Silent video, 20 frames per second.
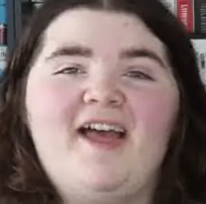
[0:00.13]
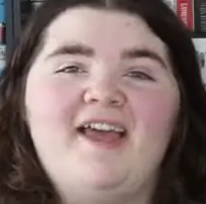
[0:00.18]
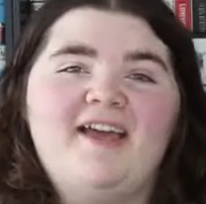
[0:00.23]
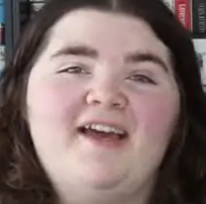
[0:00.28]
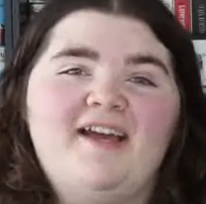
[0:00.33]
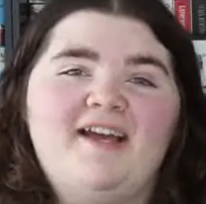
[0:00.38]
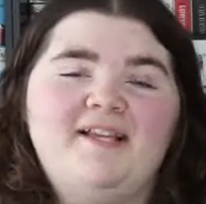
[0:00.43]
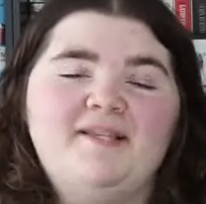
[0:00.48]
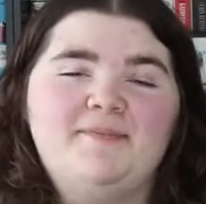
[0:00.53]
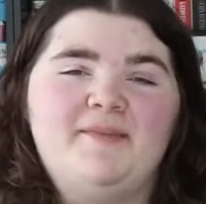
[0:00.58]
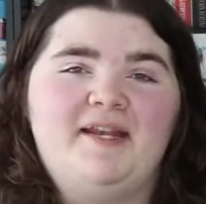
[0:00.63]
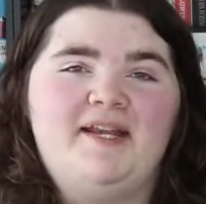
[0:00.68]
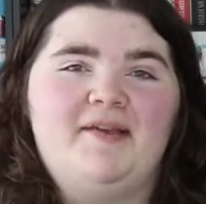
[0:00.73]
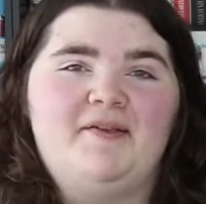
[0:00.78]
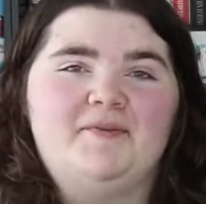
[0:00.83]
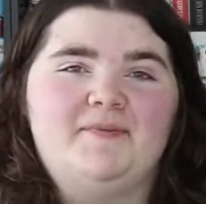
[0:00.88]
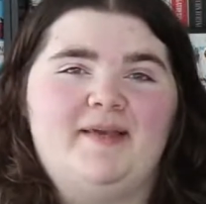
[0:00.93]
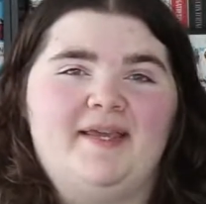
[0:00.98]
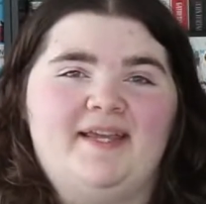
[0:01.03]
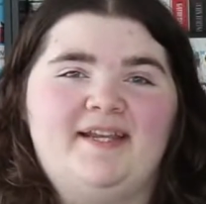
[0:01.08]
Hi guys, my name
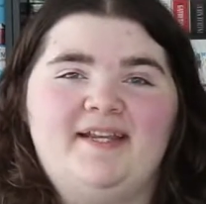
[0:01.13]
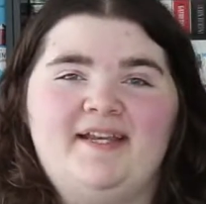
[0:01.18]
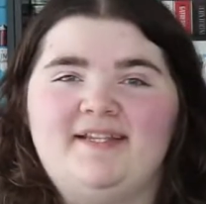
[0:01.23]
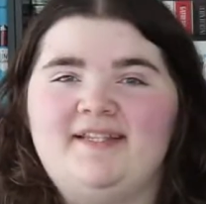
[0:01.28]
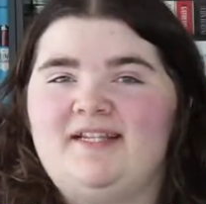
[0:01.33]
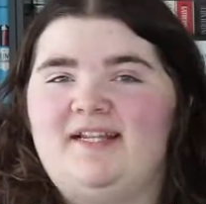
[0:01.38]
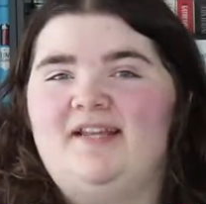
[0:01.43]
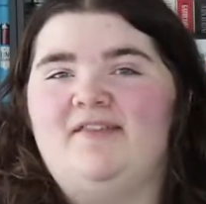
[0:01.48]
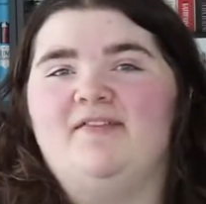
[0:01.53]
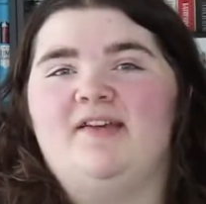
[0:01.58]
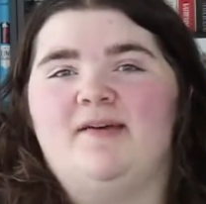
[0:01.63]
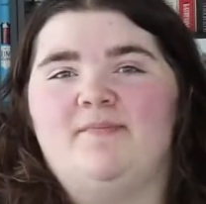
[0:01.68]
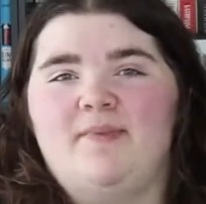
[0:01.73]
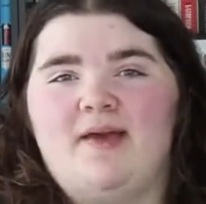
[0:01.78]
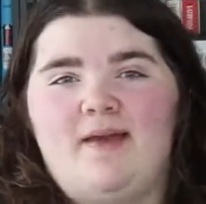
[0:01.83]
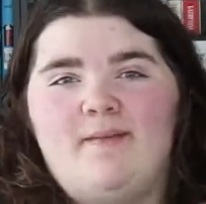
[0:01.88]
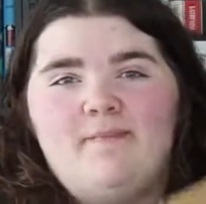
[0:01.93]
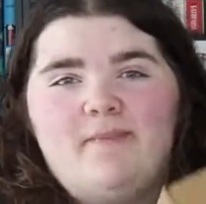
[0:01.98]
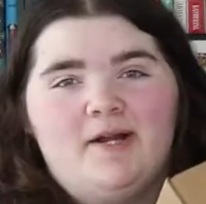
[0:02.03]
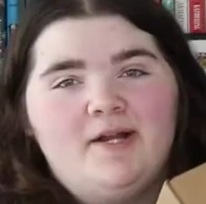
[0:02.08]
is Megan and today I've got
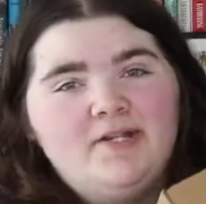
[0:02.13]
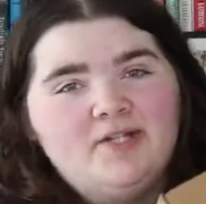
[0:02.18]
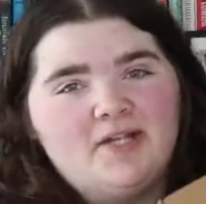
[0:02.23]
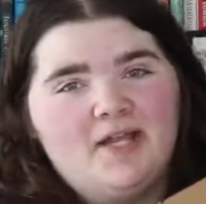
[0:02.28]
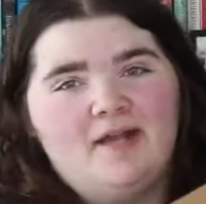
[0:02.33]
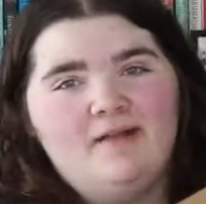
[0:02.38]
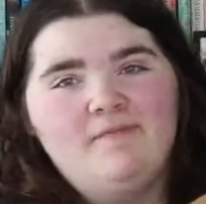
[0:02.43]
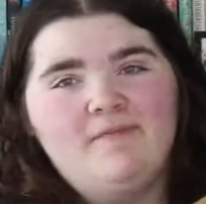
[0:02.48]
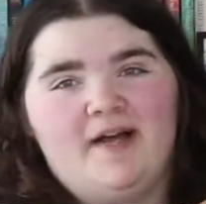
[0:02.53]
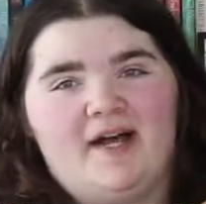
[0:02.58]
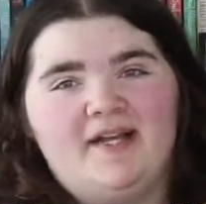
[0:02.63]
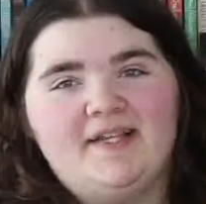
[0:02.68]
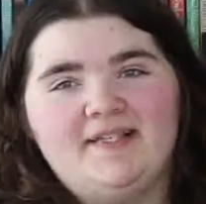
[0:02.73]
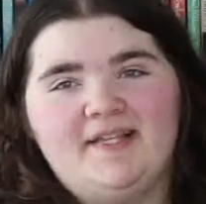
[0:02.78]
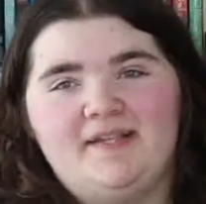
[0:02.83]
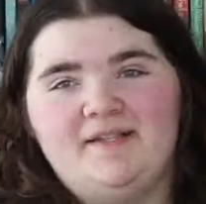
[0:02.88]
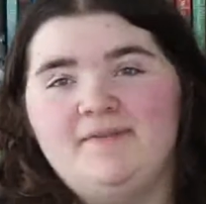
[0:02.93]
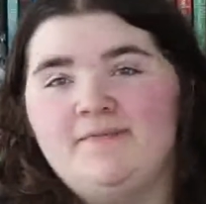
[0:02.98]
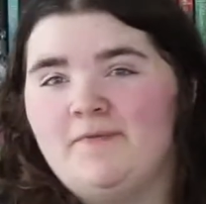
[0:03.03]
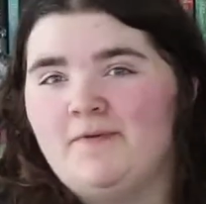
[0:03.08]
my March
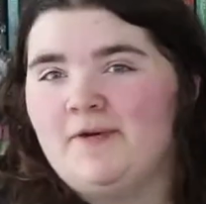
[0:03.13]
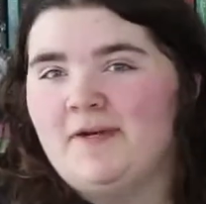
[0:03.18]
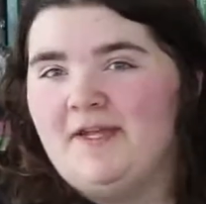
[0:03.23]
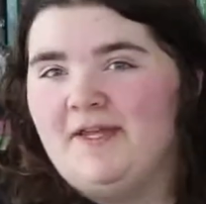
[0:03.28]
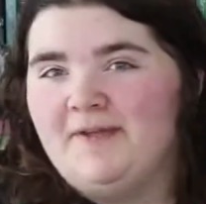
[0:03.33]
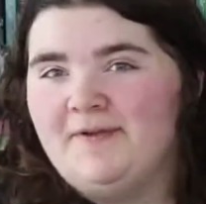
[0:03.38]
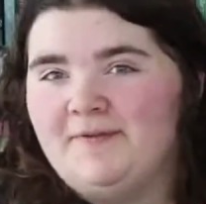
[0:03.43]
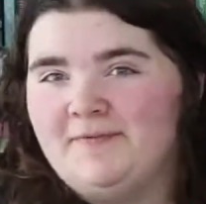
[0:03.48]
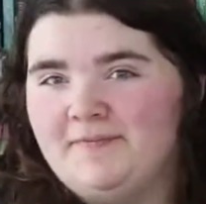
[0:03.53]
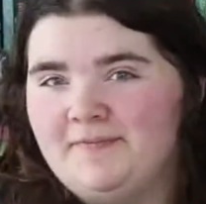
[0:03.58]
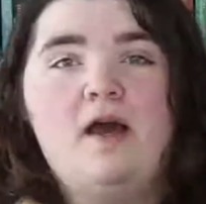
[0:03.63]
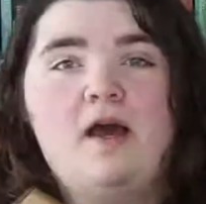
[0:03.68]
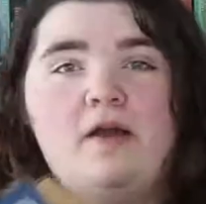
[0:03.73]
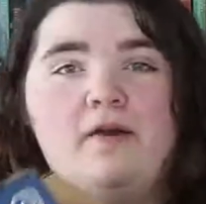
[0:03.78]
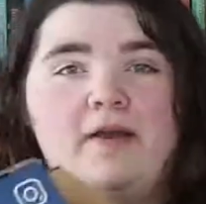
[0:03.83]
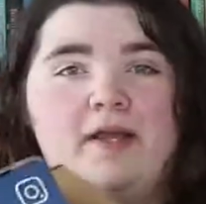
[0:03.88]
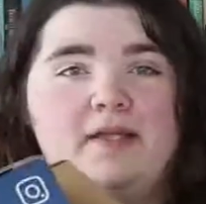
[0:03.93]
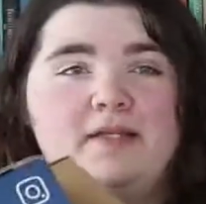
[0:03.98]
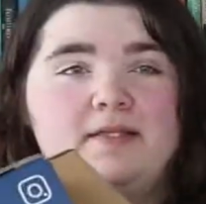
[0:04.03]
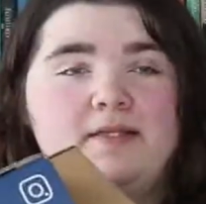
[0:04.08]
unboxings for you.
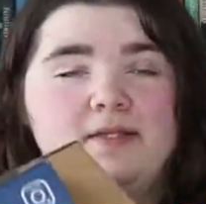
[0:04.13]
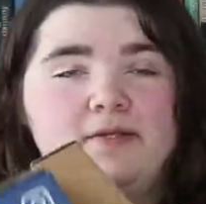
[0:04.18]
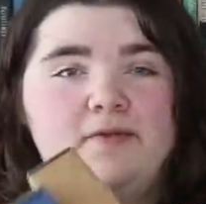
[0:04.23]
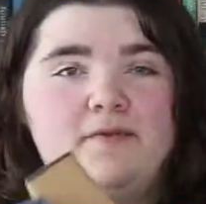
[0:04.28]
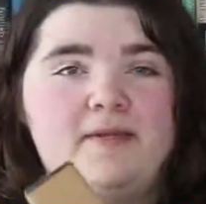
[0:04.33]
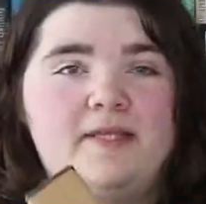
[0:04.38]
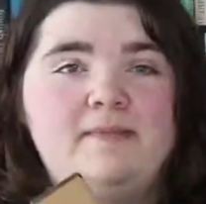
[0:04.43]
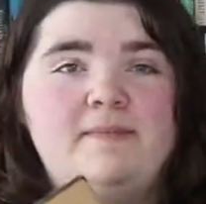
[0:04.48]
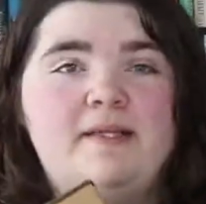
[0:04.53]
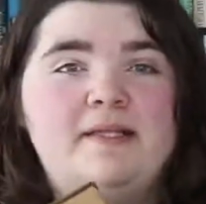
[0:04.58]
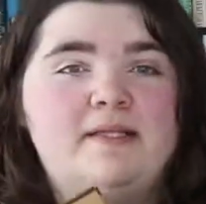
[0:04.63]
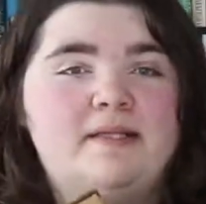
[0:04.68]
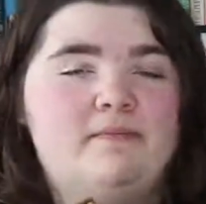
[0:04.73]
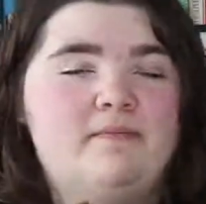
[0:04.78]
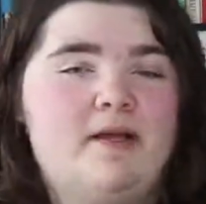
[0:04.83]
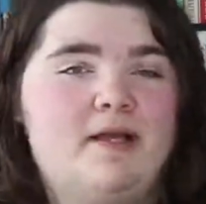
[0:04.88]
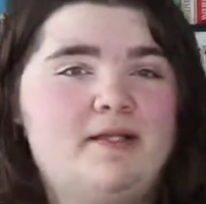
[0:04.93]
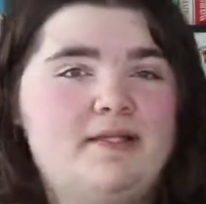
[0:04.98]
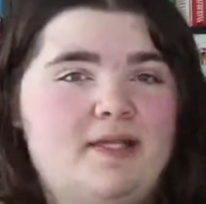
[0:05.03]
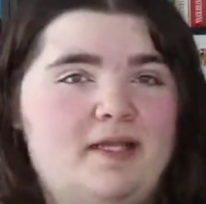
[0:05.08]
Alright, so this month's
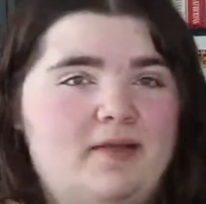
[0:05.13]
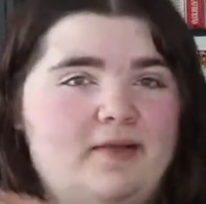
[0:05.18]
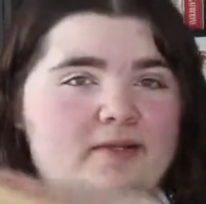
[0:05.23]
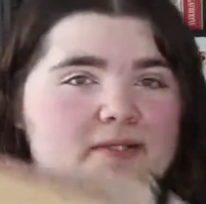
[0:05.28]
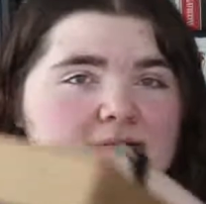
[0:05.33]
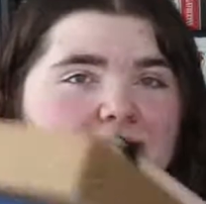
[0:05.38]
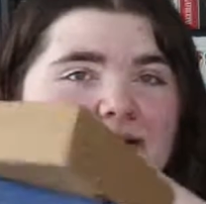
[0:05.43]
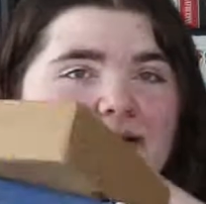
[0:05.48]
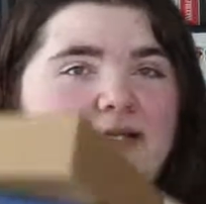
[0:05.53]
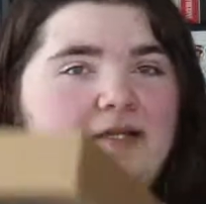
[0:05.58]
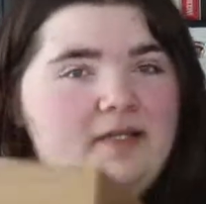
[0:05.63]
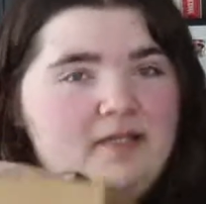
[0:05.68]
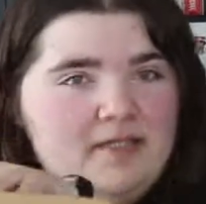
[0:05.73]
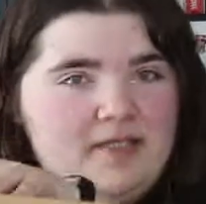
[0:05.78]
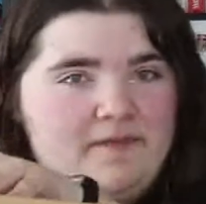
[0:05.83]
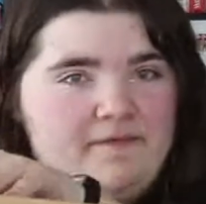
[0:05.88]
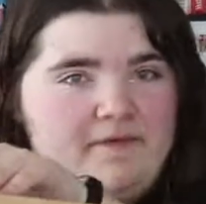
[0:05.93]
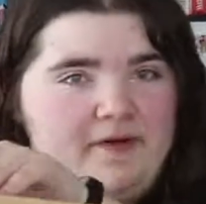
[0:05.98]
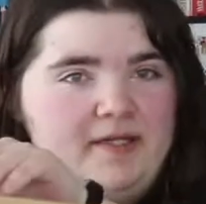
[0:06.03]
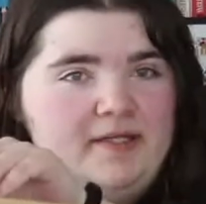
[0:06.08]
unboxing looks a little
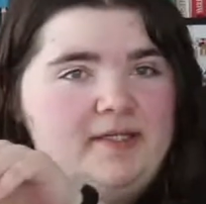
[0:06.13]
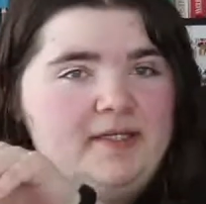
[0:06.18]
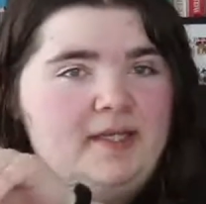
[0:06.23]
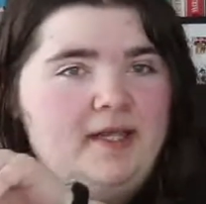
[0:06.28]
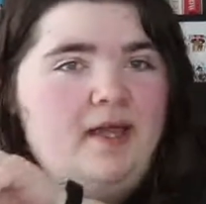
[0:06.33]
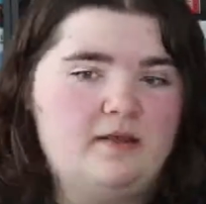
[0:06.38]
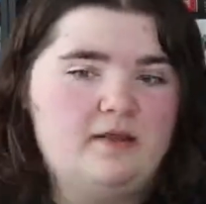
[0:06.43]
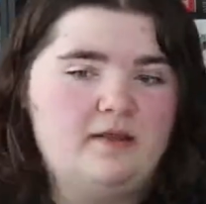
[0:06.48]
different.